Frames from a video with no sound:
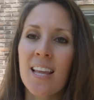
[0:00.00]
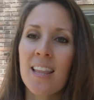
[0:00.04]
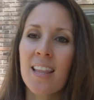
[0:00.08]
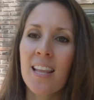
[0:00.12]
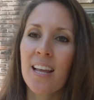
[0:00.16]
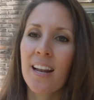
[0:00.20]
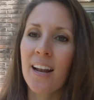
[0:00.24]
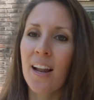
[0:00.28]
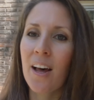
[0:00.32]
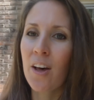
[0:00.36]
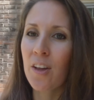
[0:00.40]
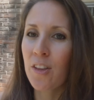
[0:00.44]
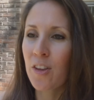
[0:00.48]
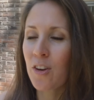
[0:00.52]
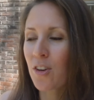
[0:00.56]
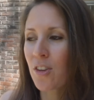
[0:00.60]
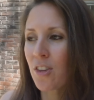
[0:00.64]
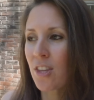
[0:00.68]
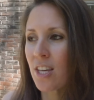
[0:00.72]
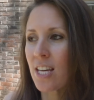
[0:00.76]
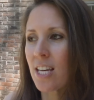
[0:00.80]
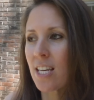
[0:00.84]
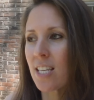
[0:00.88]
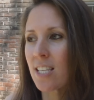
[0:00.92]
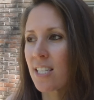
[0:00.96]
and then other
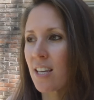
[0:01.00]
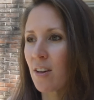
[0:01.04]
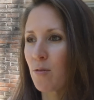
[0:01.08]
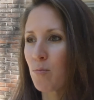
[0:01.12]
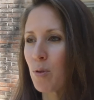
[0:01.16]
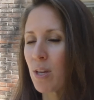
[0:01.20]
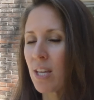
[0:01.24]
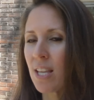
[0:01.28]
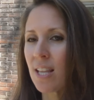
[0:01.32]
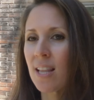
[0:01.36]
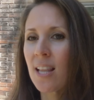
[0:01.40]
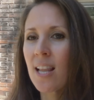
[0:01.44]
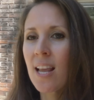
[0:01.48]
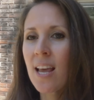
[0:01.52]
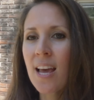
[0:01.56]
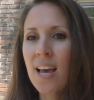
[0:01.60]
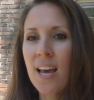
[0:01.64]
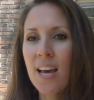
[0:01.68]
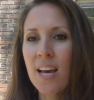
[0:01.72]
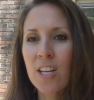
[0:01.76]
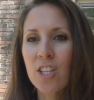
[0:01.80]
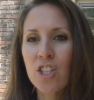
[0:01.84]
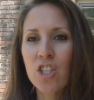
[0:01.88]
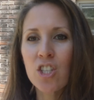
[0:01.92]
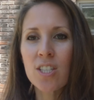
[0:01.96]
things have been
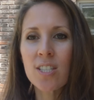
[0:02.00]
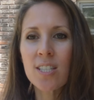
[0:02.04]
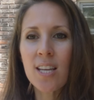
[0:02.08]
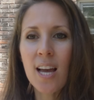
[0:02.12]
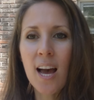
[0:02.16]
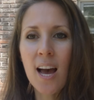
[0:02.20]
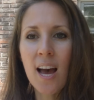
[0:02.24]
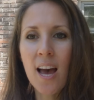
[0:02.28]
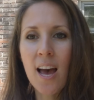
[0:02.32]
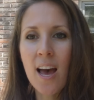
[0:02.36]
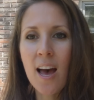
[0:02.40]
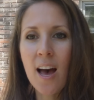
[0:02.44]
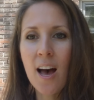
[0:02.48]
just